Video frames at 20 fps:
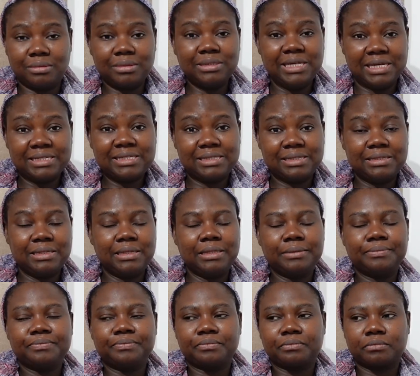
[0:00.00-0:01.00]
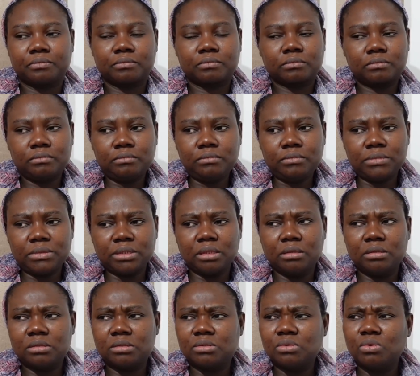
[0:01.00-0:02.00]
yesterday.
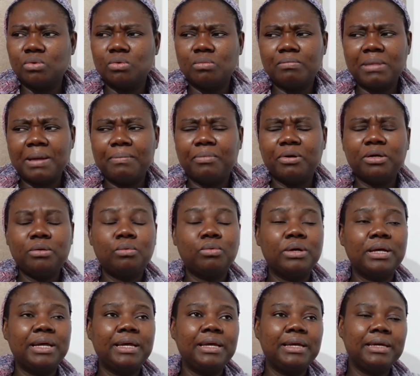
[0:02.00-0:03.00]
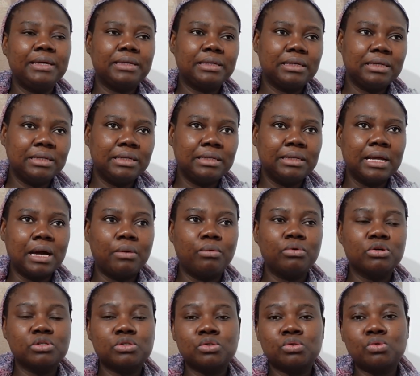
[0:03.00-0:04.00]
So my body was aching. I
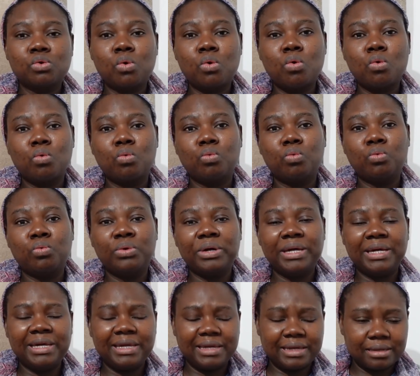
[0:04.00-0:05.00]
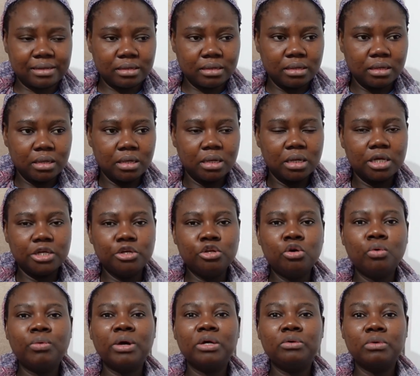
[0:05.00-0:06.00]
was so weak. You
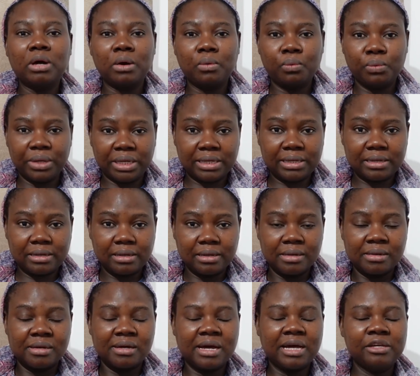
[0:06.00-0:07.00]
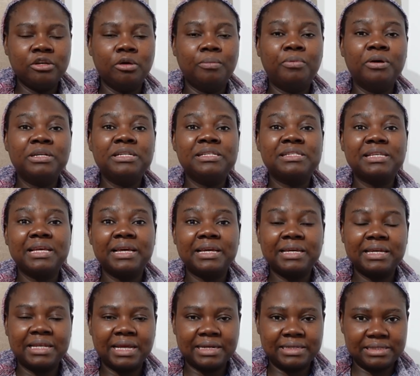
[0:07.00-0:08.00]
know when you are weak and your body is
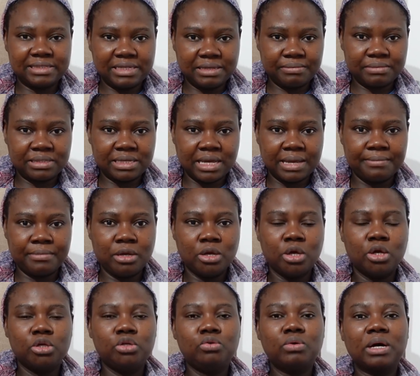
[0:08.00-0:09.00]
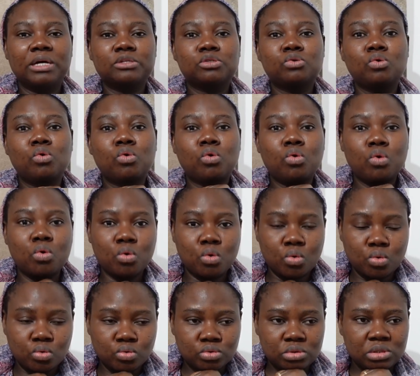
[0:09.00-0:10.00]
aching at the same time? You are so
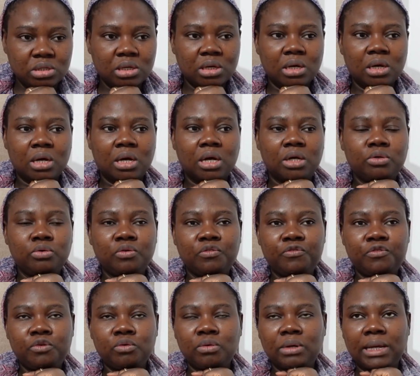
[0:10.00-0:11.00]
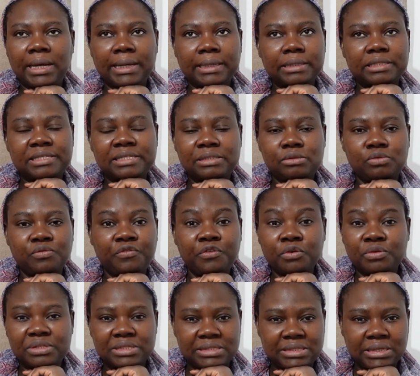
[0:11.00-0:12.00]
cold. You feel like you
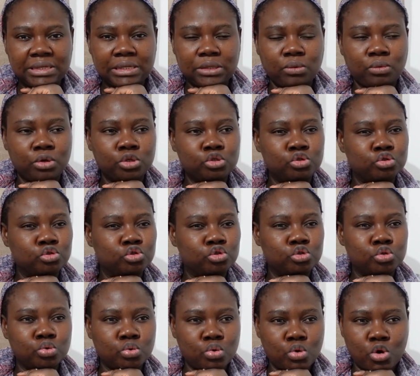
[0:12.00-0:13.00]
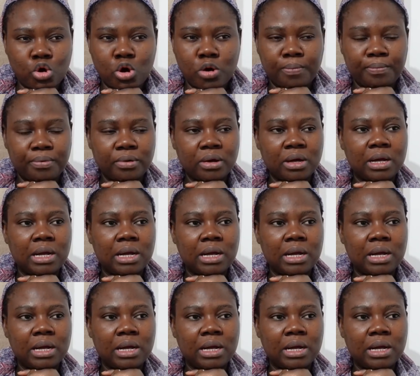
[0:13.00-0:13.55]
feel sick. You want to throw up.